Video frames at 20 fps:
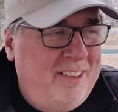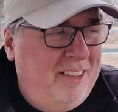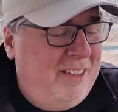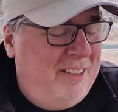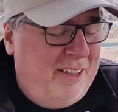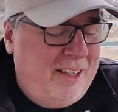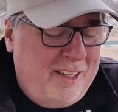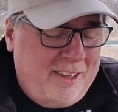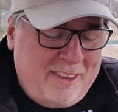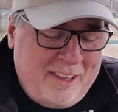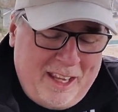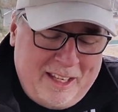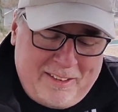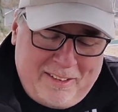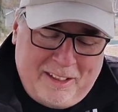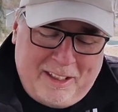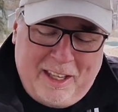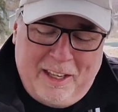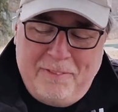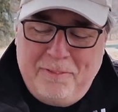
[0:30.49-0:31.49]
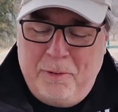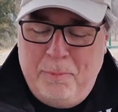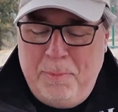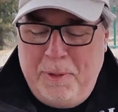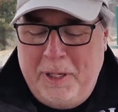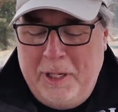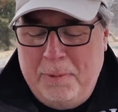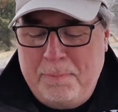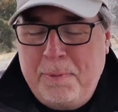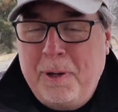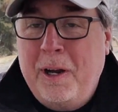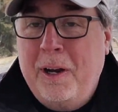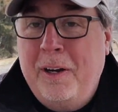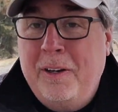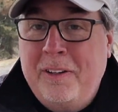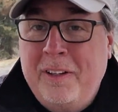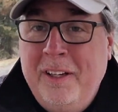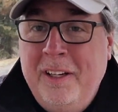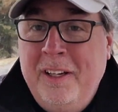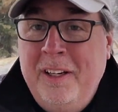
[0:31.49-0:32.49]
and uh, thanks again for being a
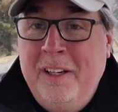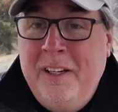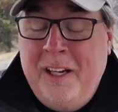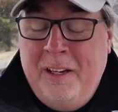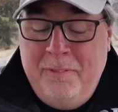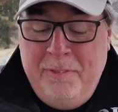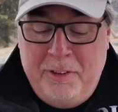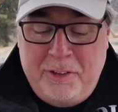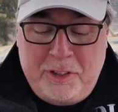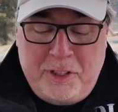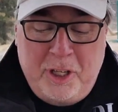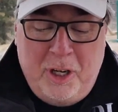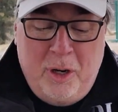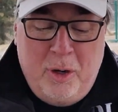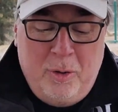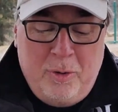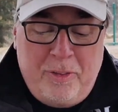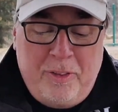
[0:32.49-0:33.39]
part of the show.